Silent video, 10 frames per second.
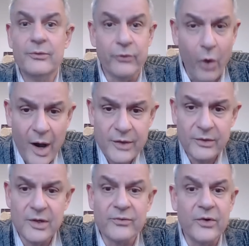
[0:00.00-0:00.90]

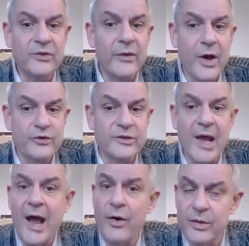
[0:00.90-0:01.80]

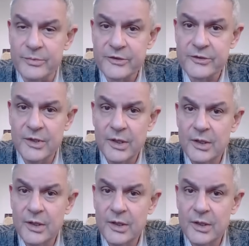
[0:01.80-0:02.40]
450,000 Arabs,